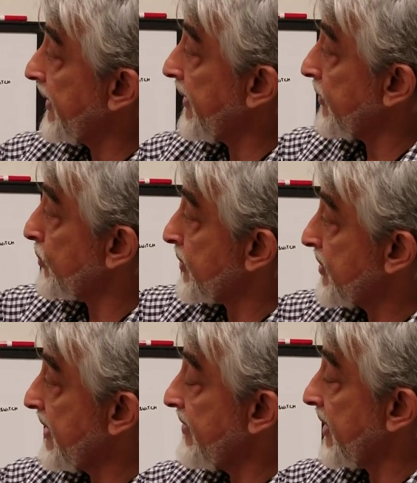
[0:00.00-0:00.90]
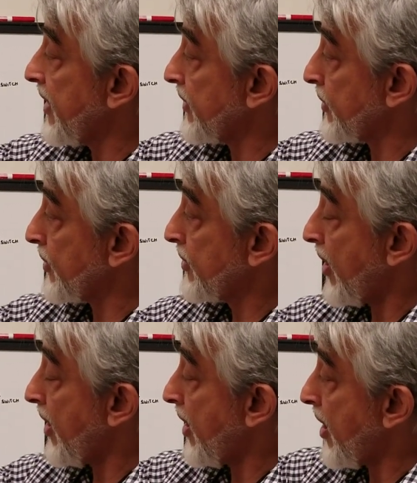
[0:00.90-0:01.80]
is receiving other
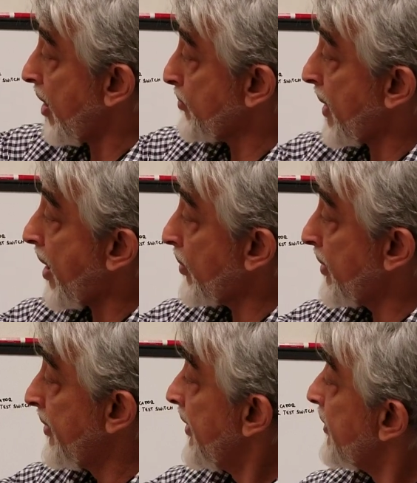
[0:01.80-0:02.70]
hot power,